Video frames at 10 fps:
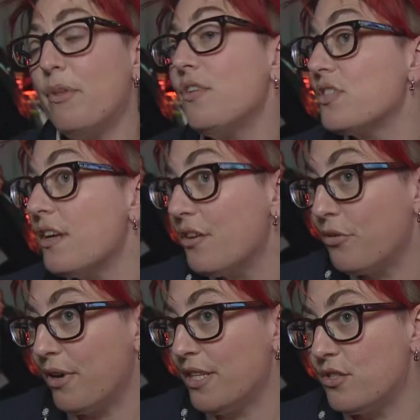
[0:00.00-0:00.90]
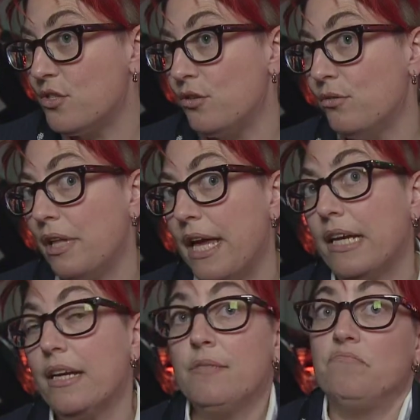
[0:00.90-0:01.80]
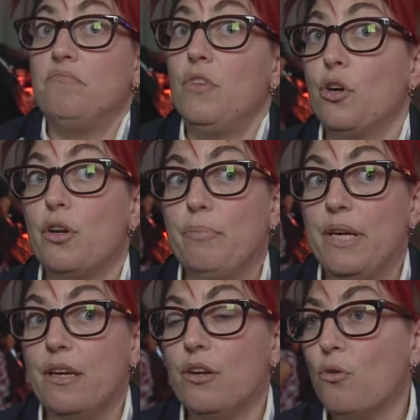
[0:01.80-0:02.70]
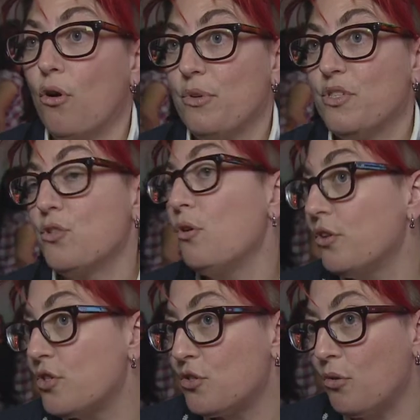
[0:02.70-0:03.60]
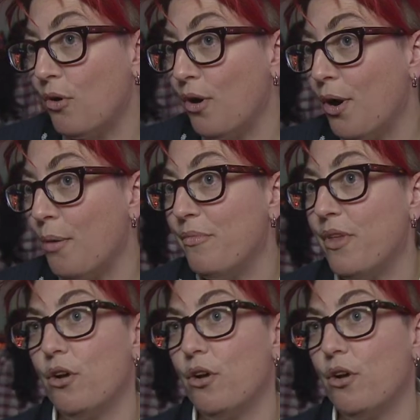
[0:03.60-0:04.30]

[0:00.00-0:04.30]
But there's other threats, too, like there could be an enormous solar storm,